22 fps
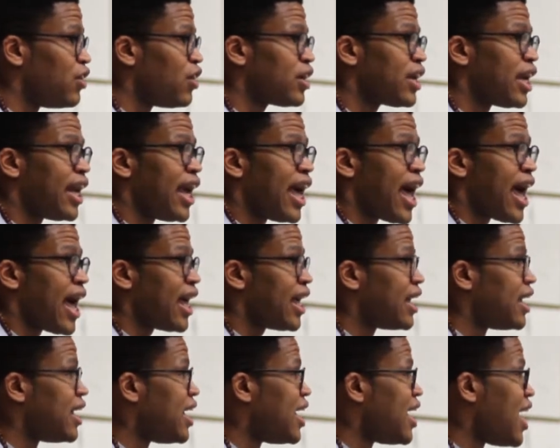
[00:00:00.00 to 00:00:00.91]
looking
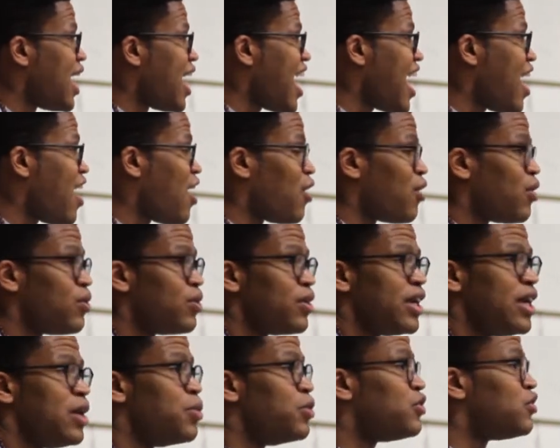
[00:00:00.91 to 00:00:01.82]
at how
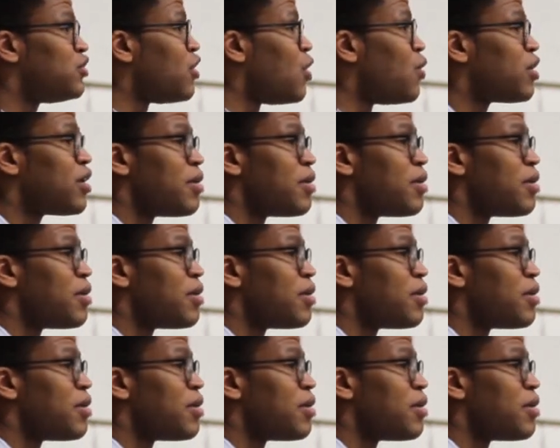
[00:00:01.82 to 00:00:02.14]
he was so